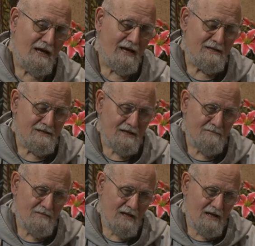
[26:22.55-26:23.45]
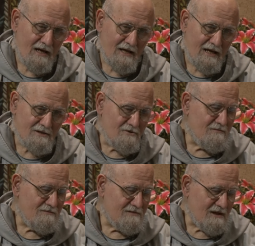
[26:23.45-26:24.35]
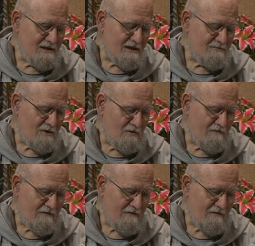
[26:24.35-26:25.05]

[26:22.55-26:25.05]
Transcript: And uh, I, I, do think that Pope